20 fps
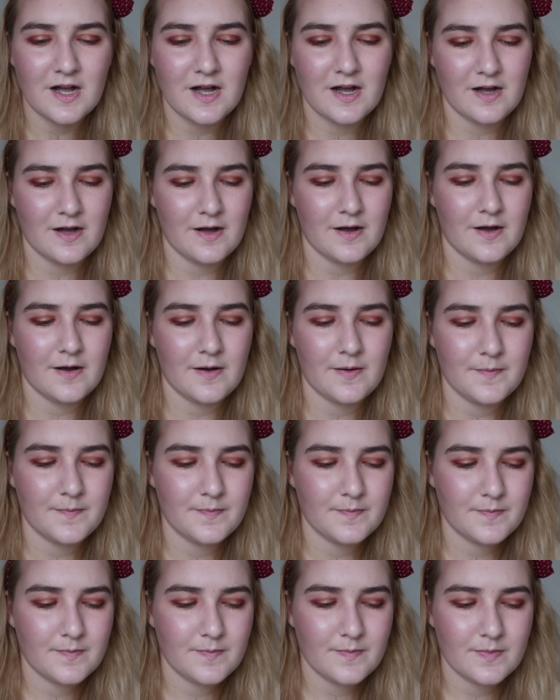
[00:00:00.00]

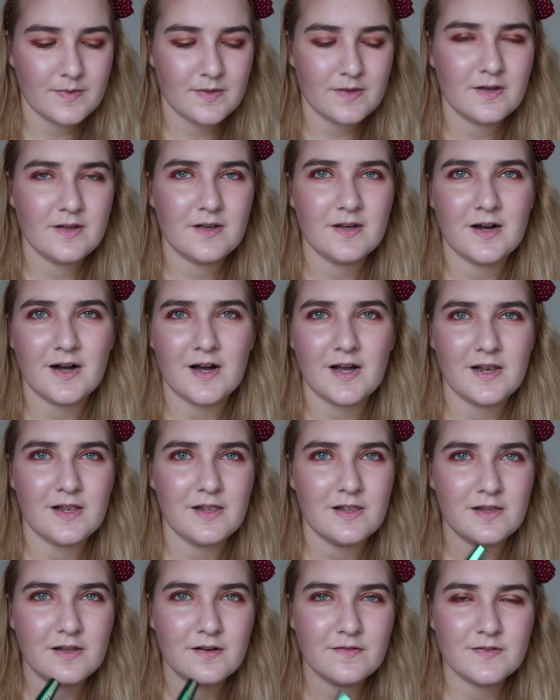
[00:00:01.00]
I
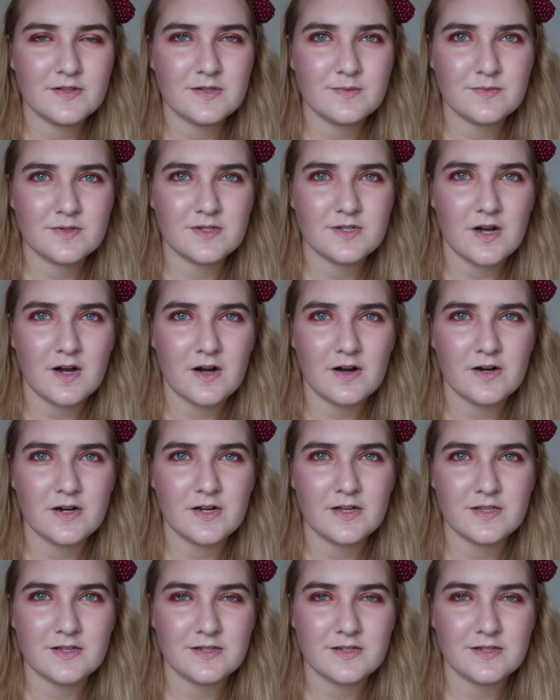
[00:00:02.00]
love this mascara.